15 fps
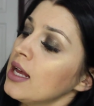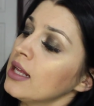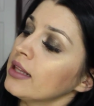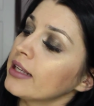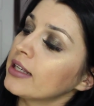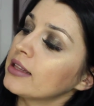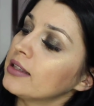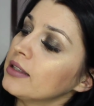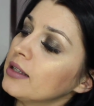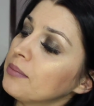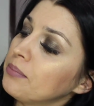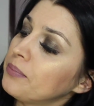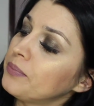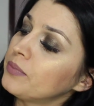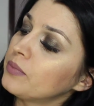Like
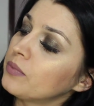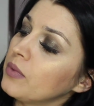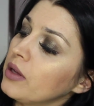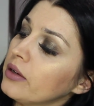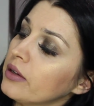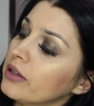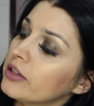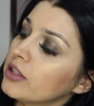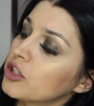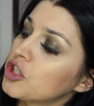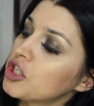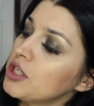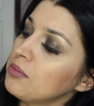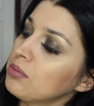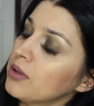the
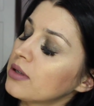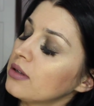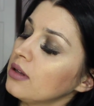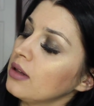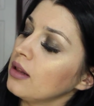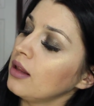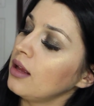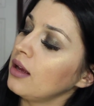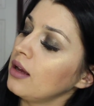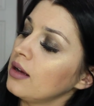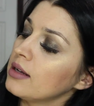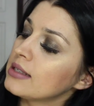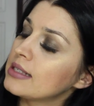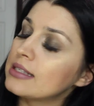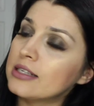cheap little
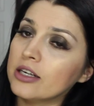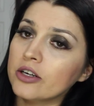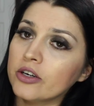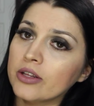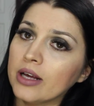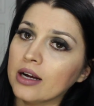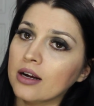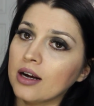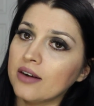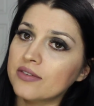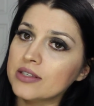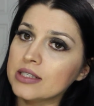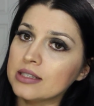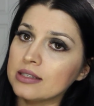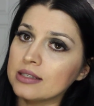sticker that
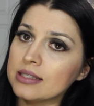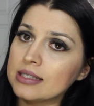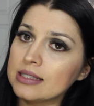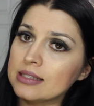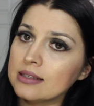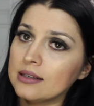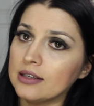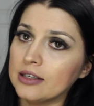covers this